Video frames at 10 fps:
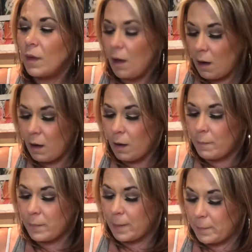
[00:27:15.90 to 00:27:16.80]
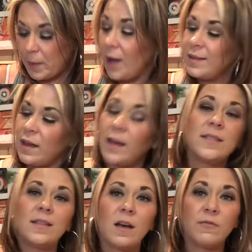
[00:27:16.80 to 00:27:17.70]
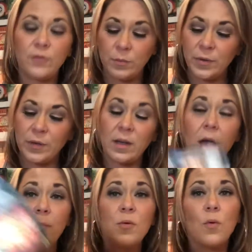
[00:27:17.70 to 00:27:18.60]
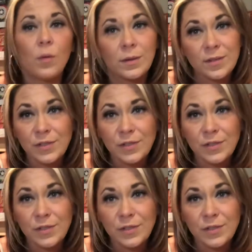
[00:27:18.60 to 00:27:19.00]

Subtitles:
by that full moon in Capricorn.